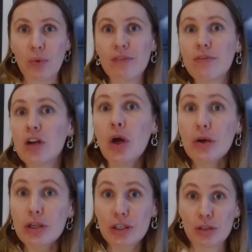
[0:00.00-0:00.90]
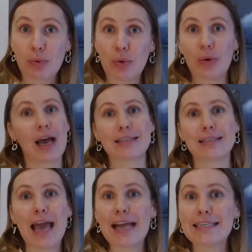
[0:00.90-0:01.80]
We've looked to sport as
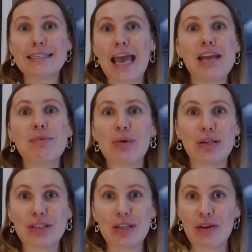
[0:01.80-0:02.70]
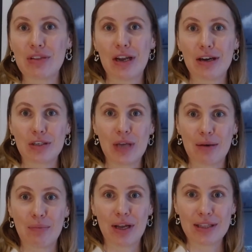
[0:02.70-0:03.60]
an entertainment over the last
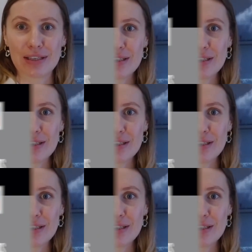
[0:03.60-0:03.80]
10 months,